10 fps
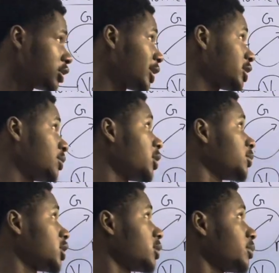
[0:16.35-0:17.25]
as the name
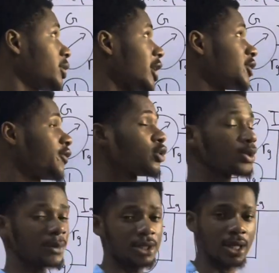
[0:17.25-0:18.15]
implies,
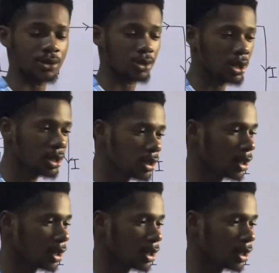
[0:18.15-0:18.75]
voltmeters. Okay.